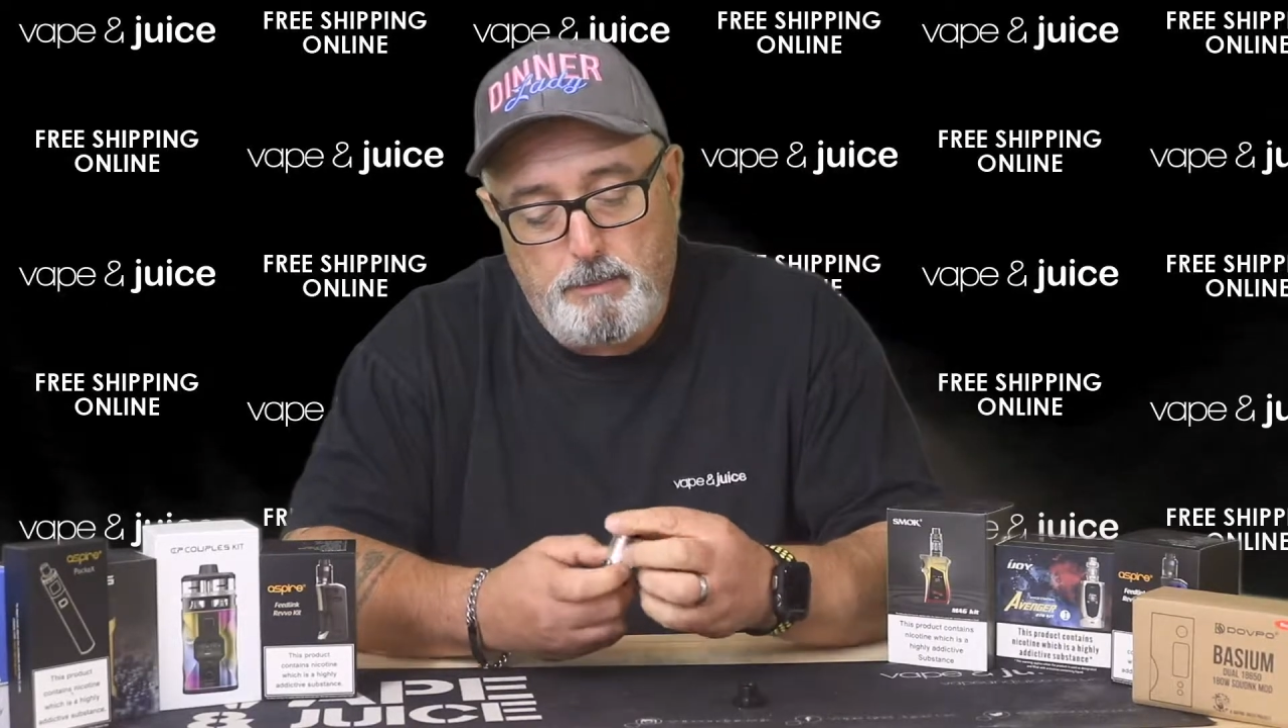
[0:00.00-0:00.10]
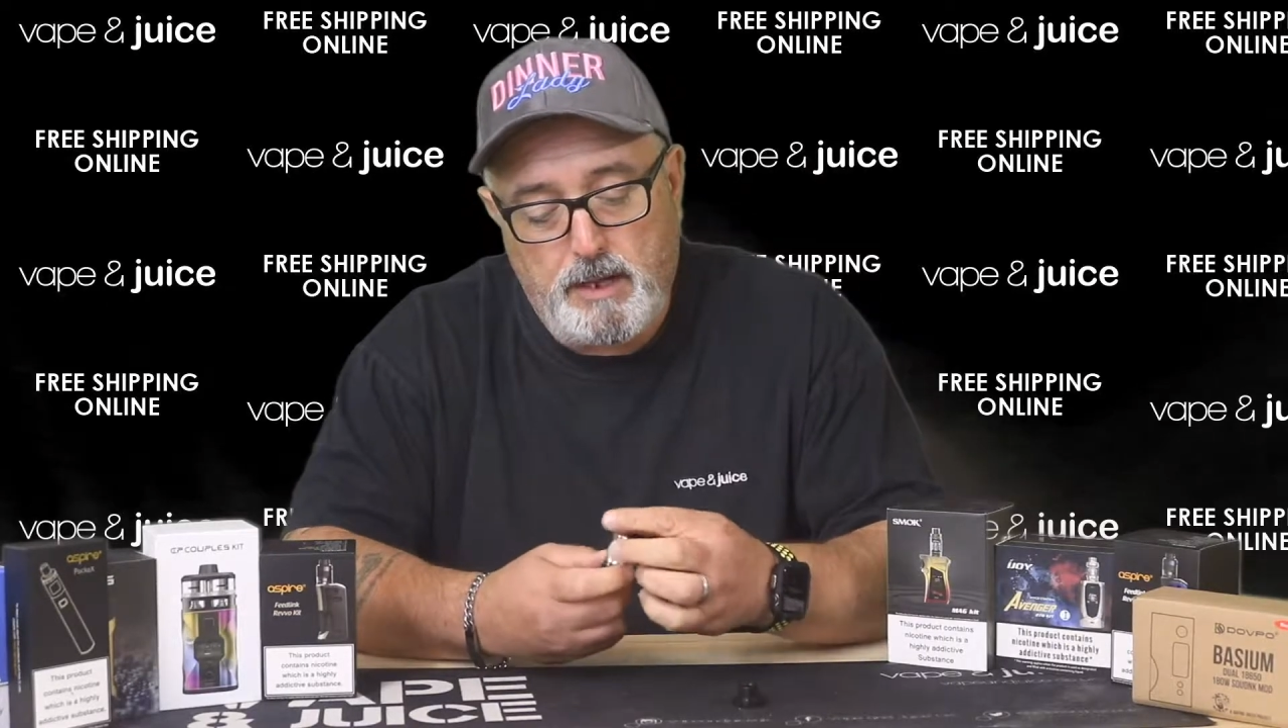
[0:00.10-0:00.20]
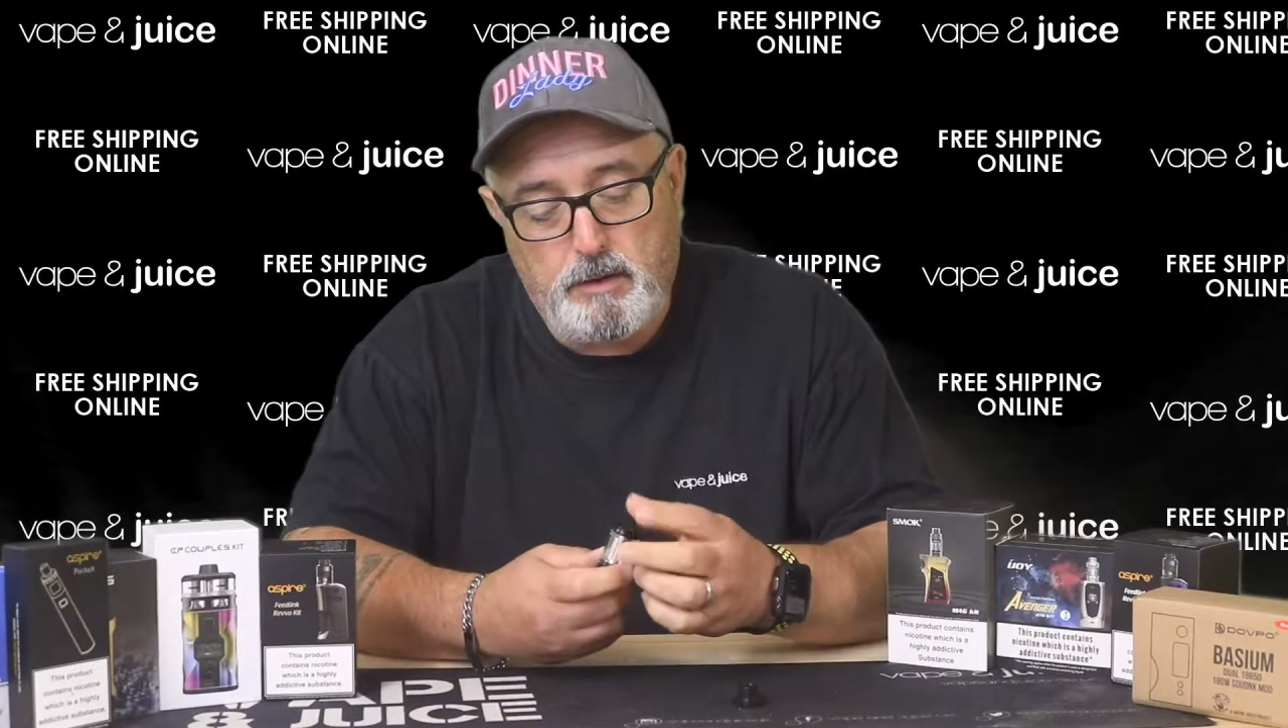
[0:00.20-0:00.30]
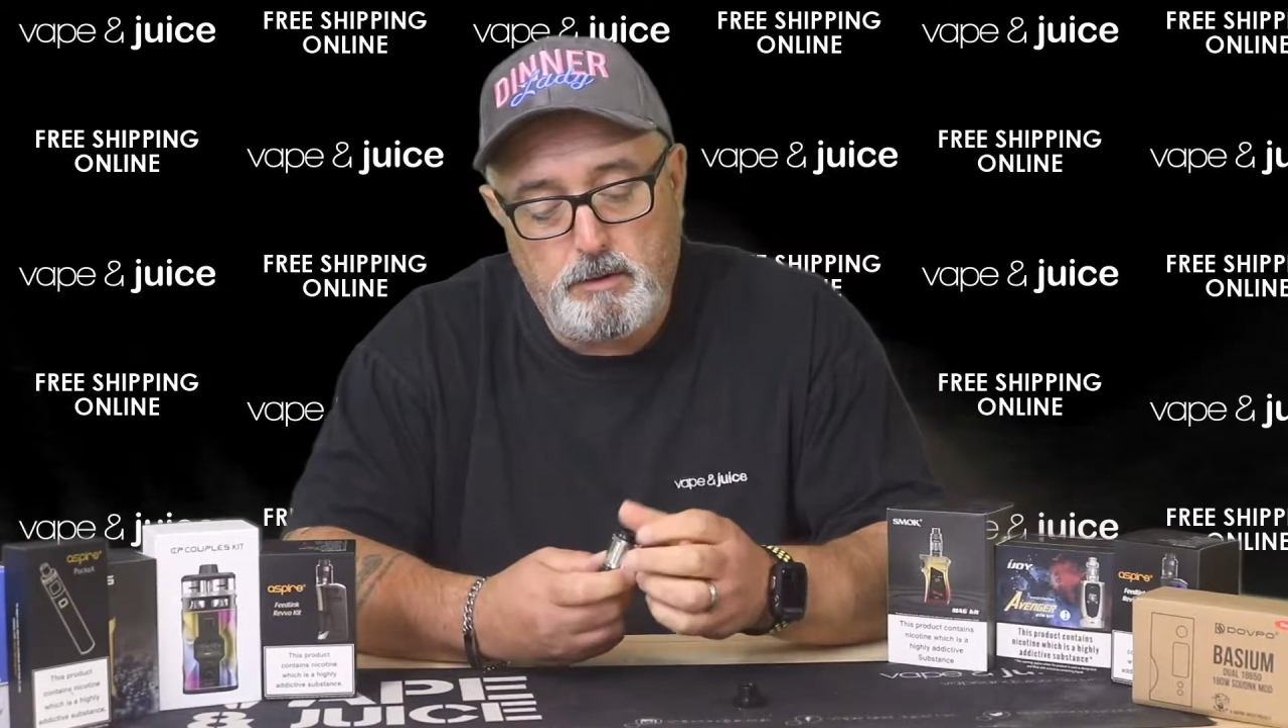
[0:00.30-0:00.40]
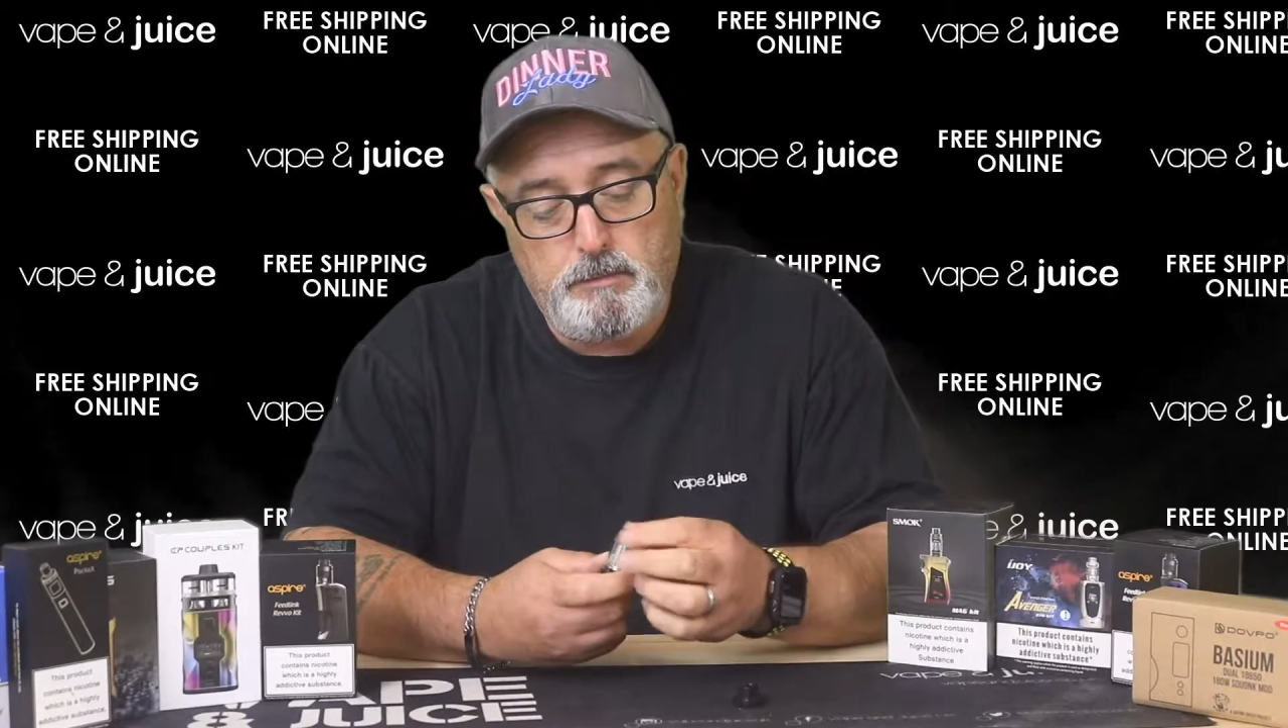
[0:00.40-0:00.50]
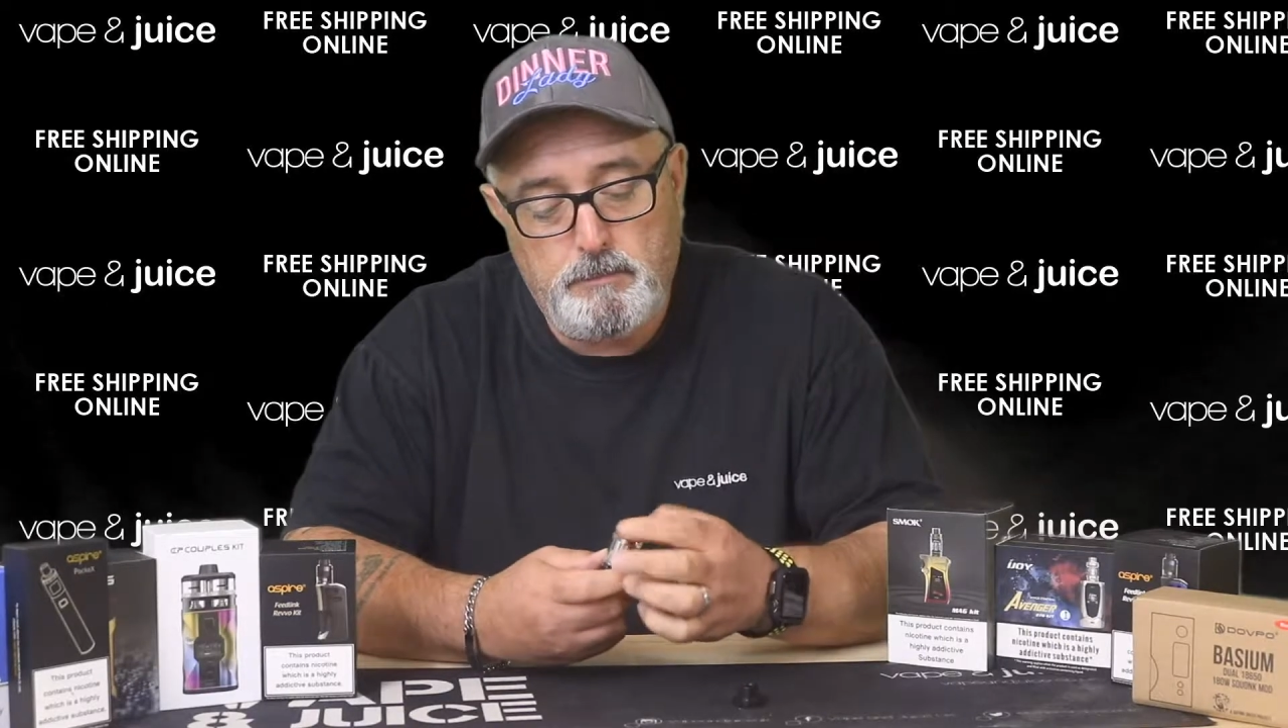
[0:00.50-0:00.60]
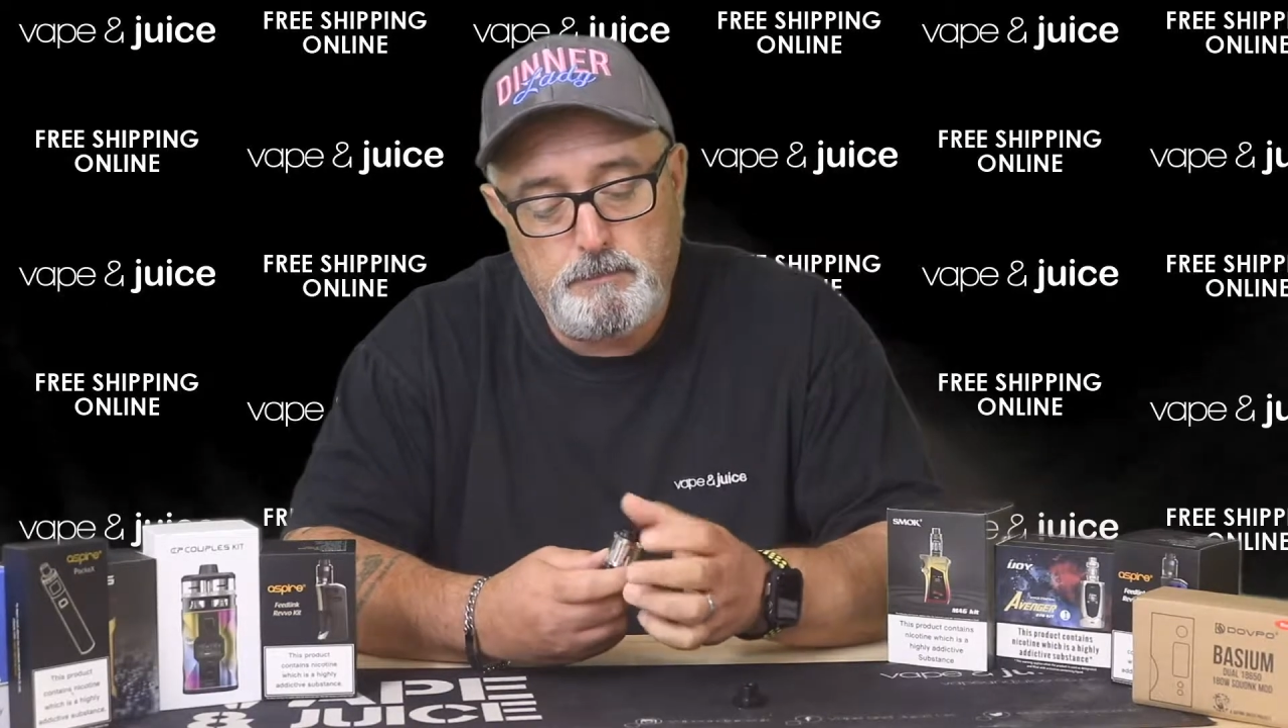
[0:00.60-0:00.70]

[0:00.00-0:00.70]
back on,